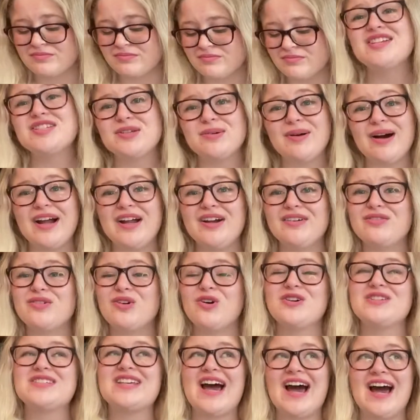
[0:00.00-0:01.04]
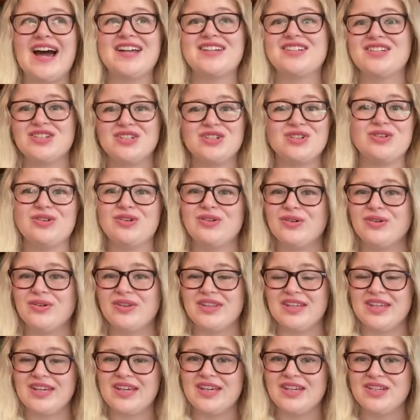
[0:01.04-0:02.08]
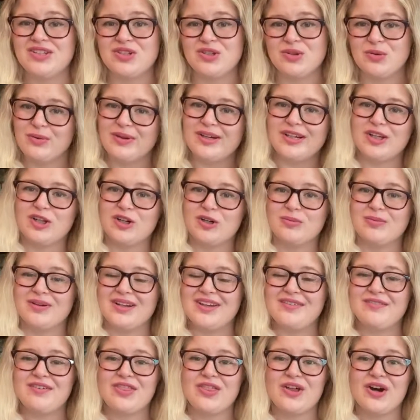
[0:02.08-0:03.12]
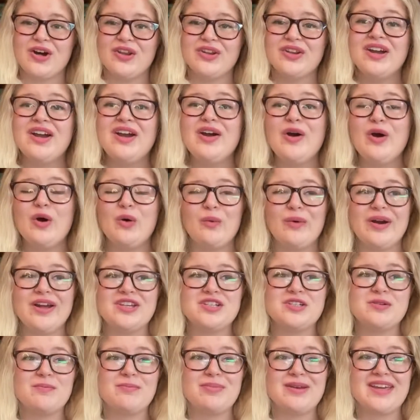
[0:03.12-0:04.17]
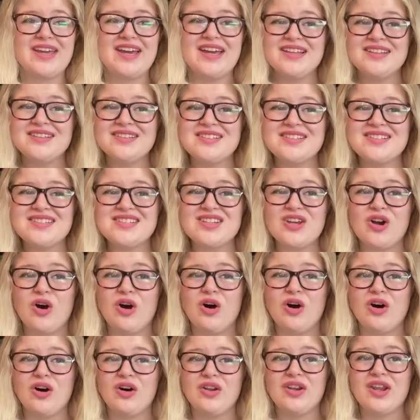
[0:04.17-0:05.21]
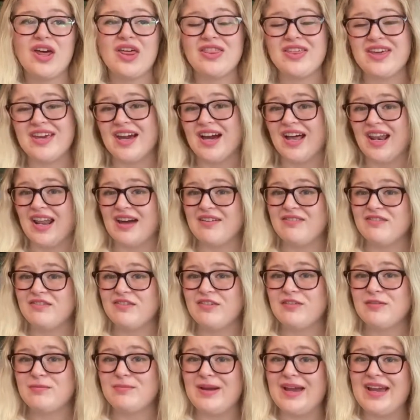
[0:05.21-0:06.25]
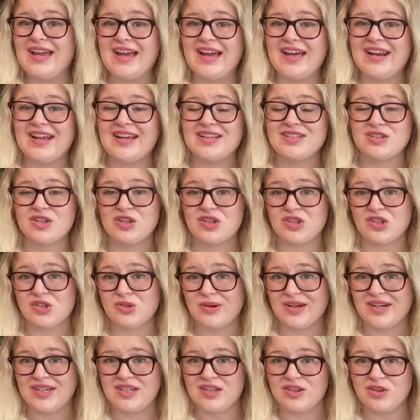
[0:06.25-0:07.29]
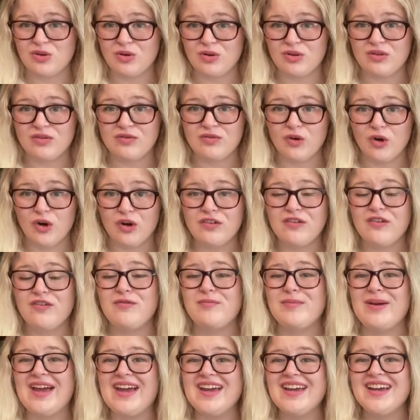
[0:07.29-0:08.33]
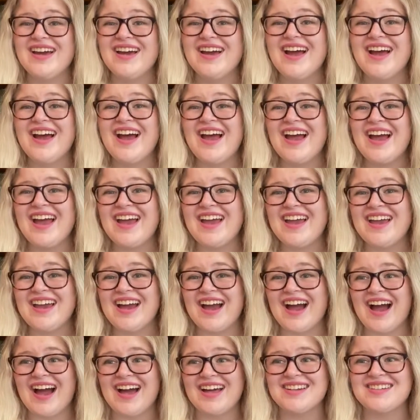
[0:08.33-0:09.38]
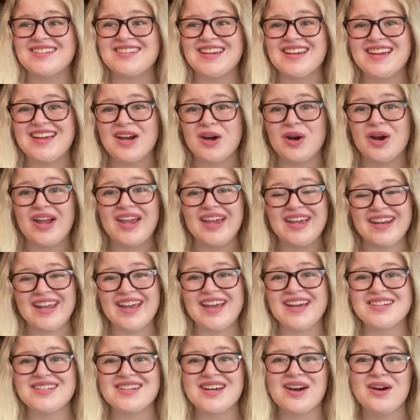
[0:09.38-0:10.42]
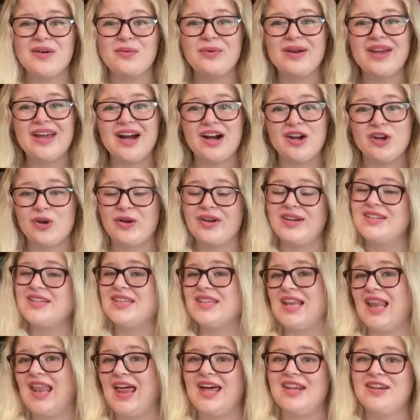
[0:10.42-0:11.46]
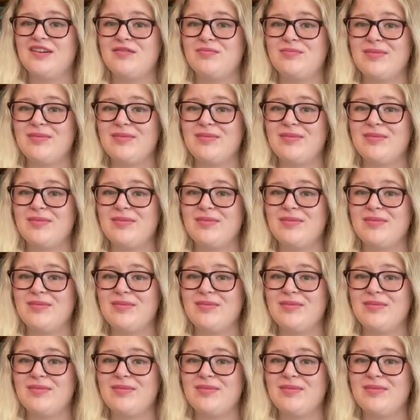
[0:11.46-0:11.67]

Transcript: So I of course had to do the 2-week-long Believathon, which begins on the 11th of May and ends on the 24th of May. And in it, we are going to the land of